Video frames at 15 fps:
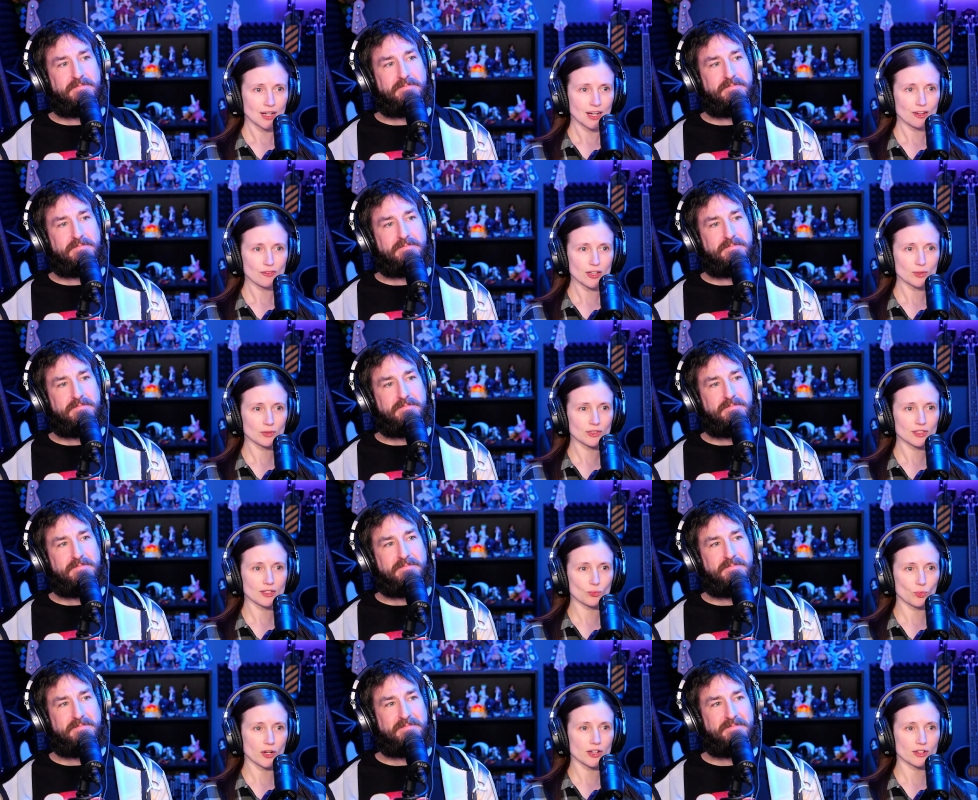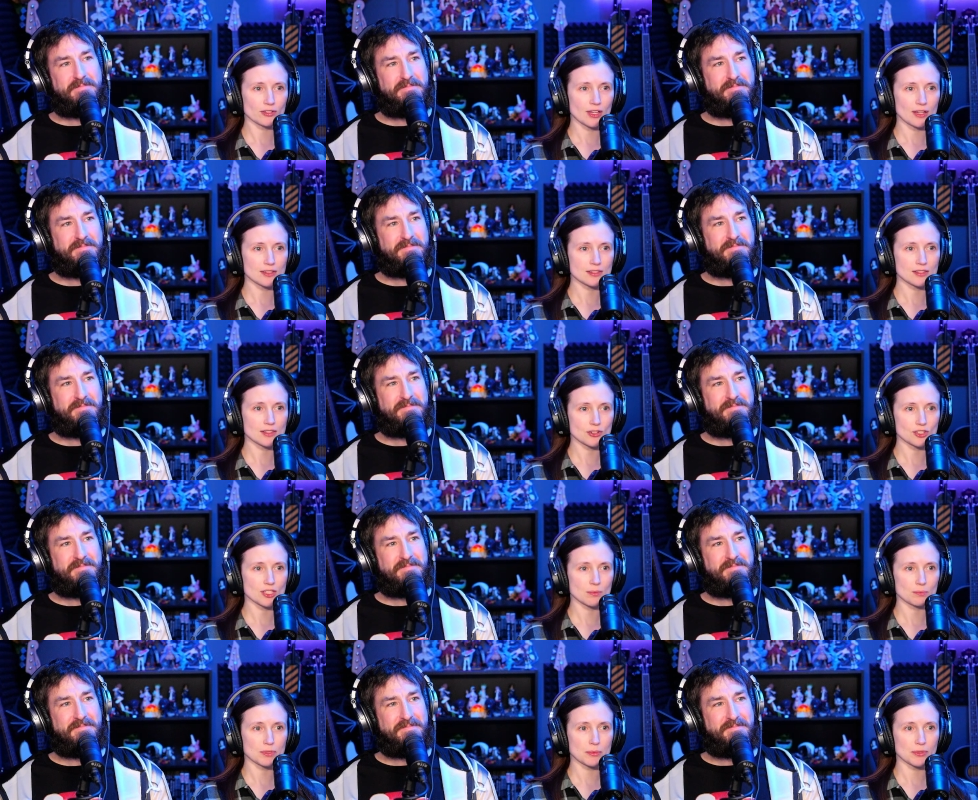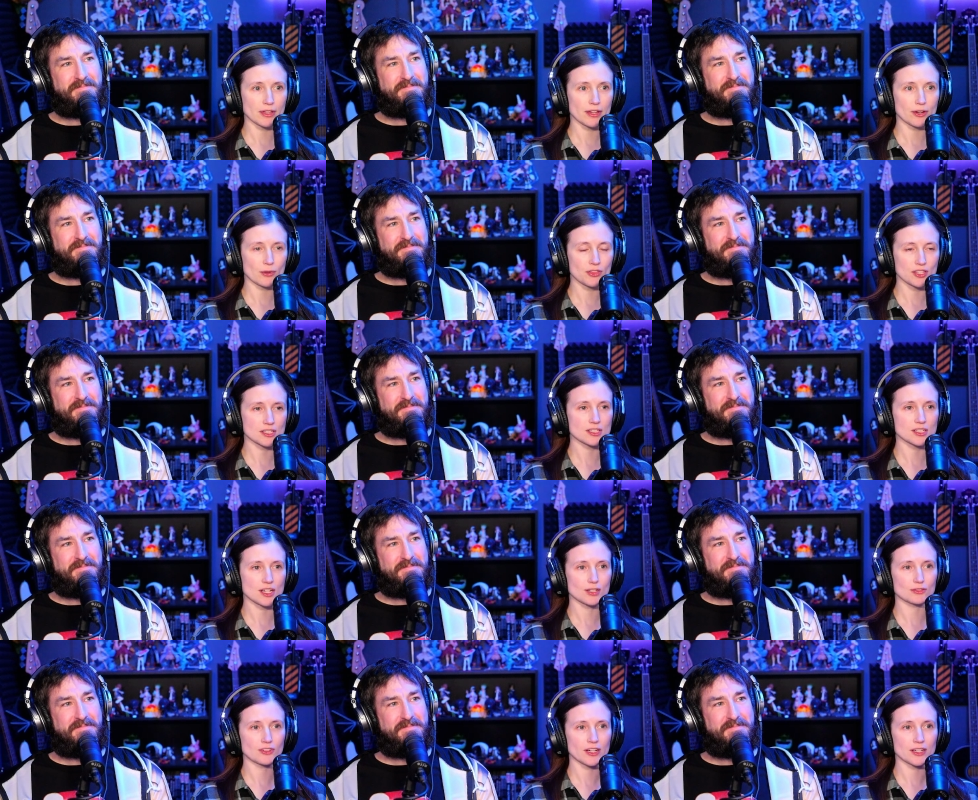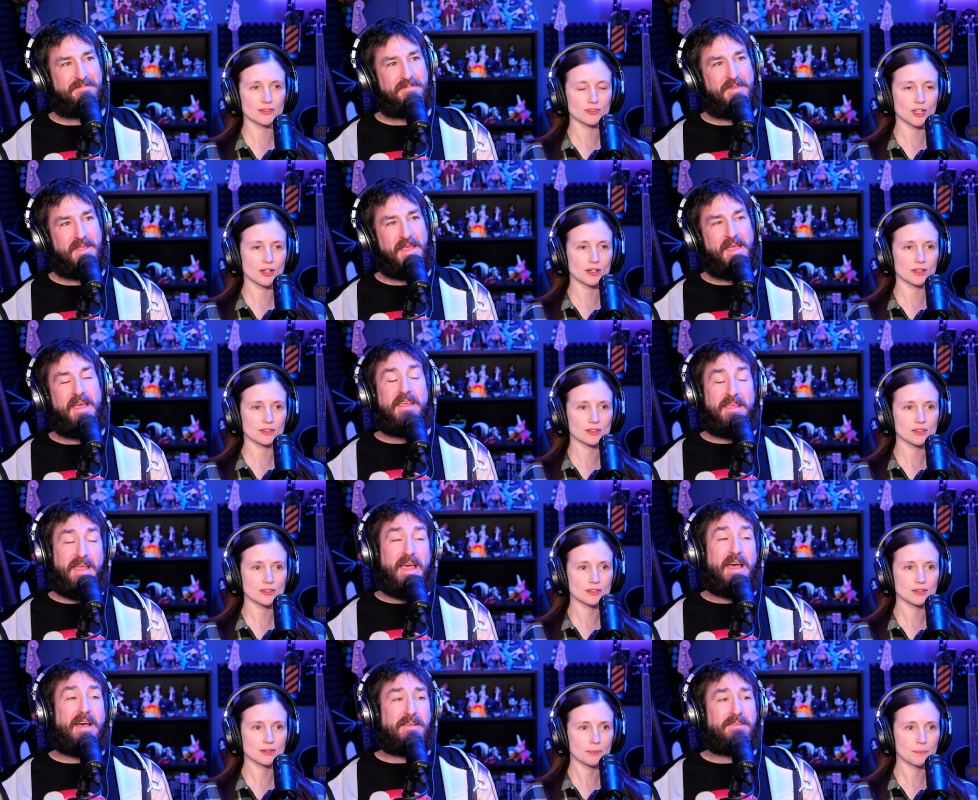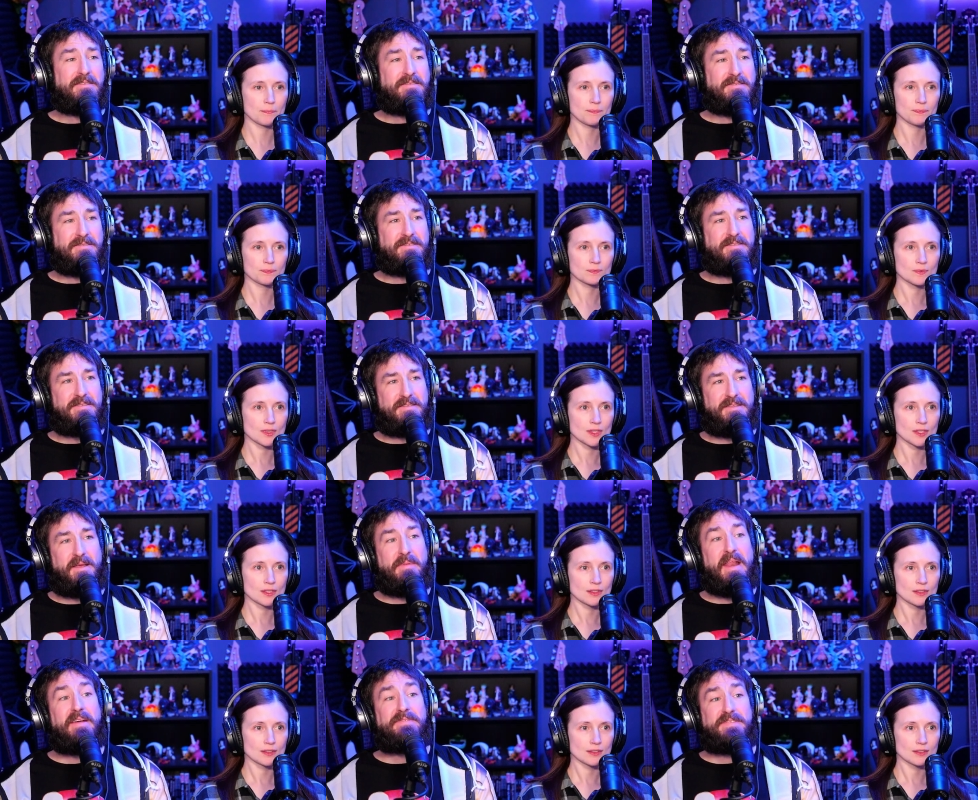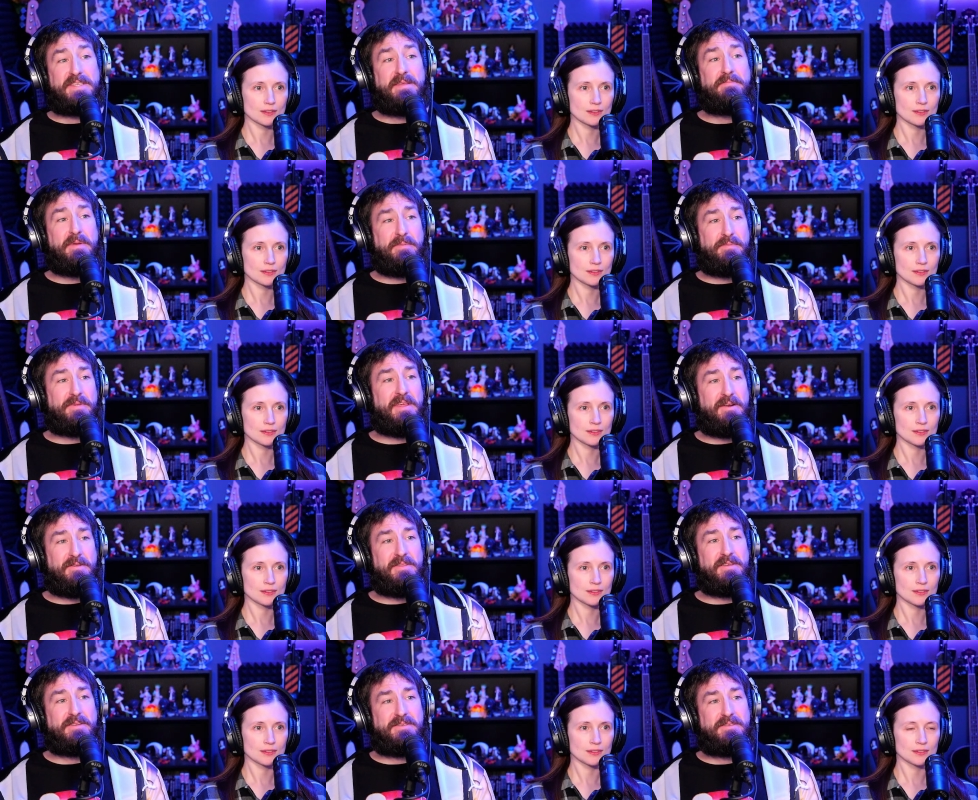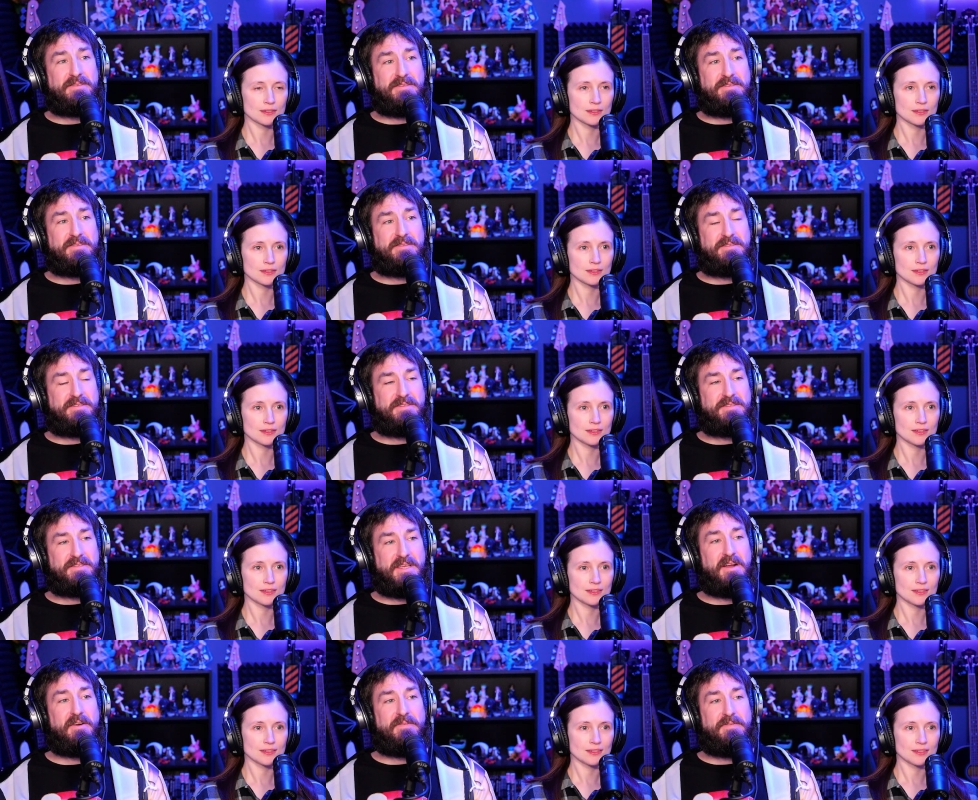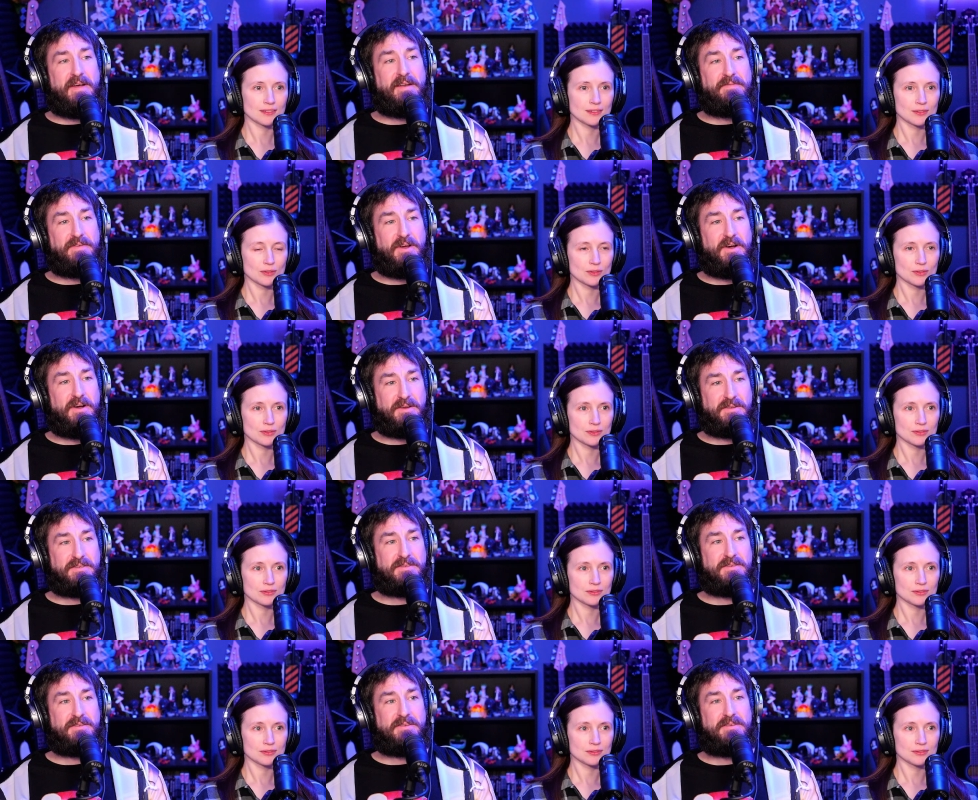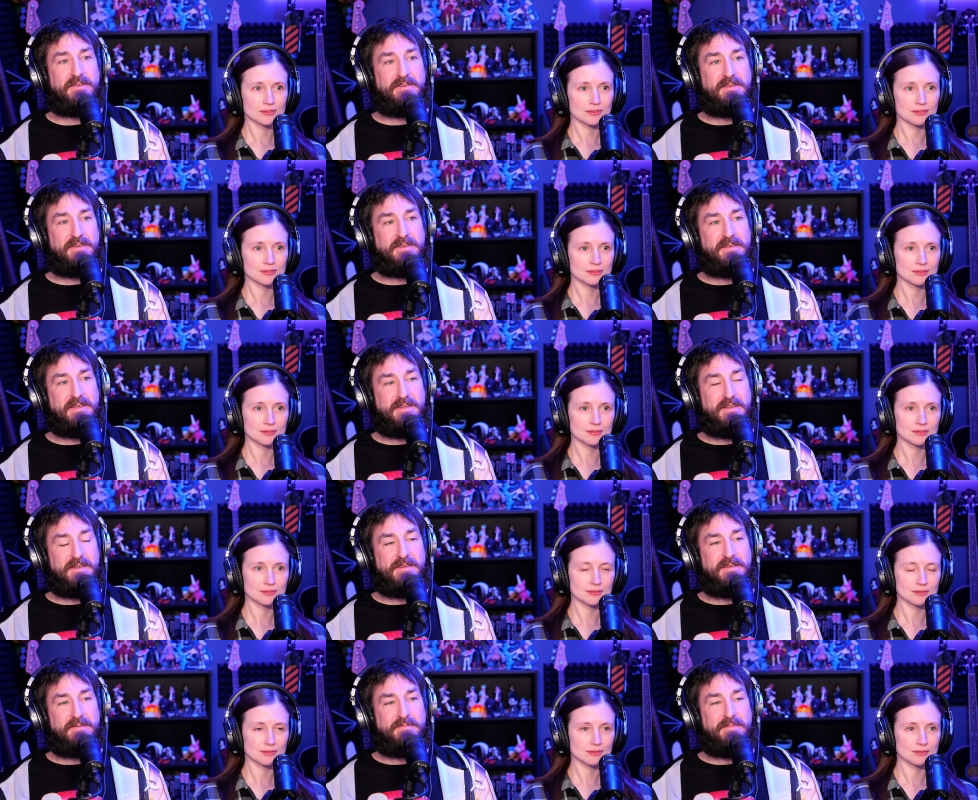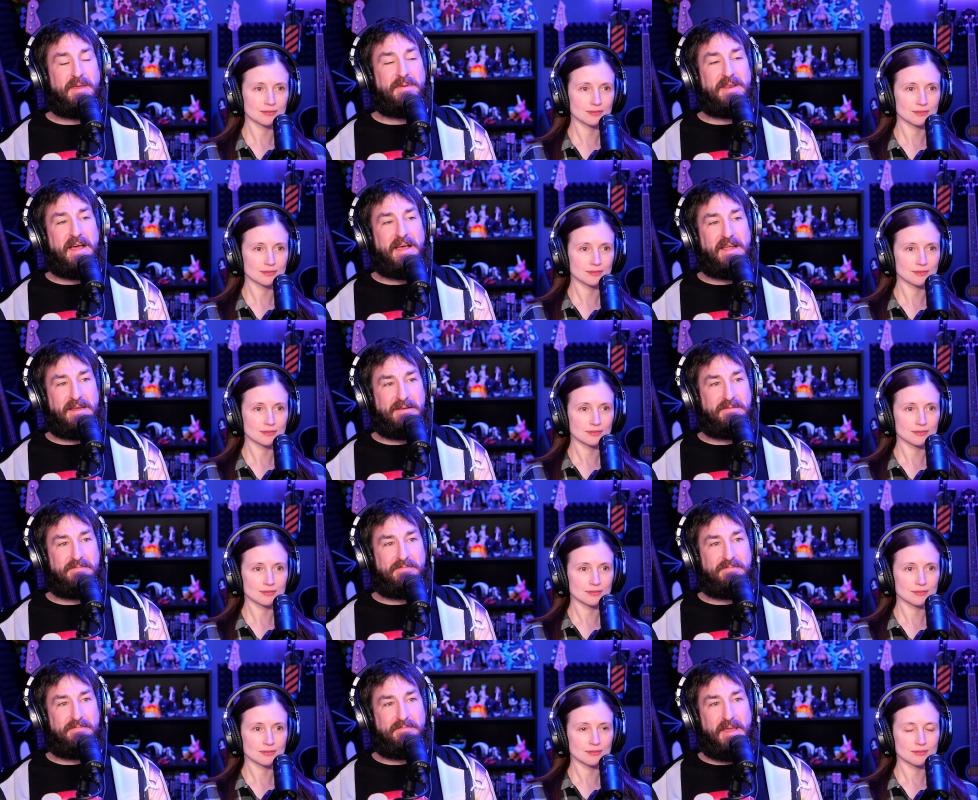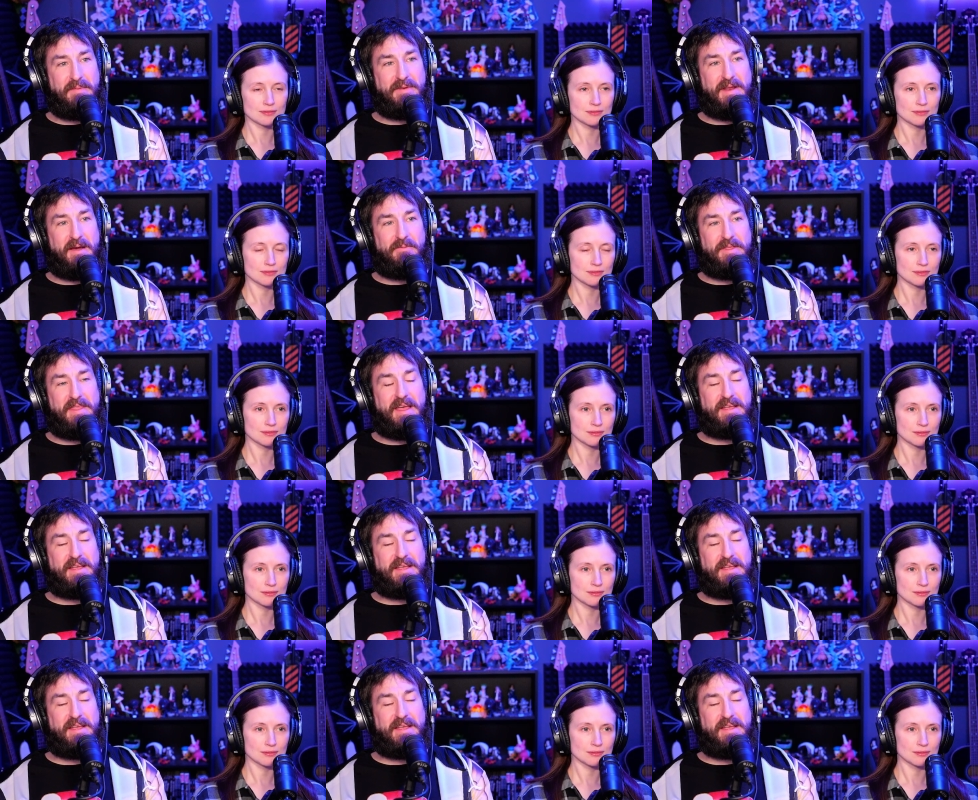Speaker 1: I find it weird that there's some people that are this terrified of dogs. Yeah.
Speaker 2: I mean, I've seen people that are this terrified of dogs. Maybe not maybe not one